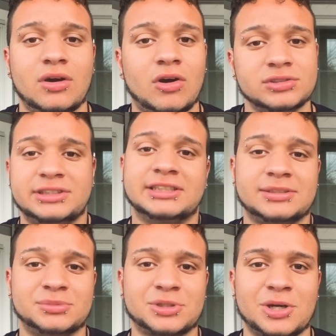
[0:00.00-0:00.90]
all
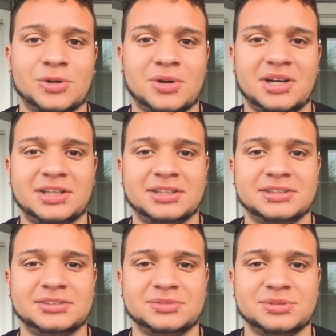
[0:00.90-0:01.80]
systems go
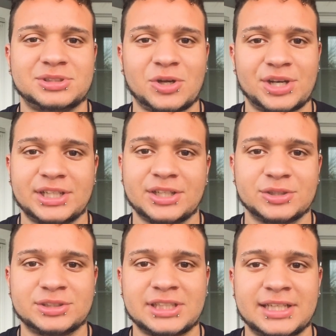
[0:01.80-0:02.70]
on starting
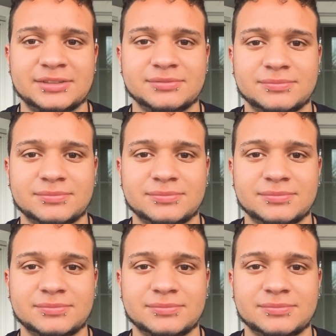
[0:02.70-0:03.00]
another set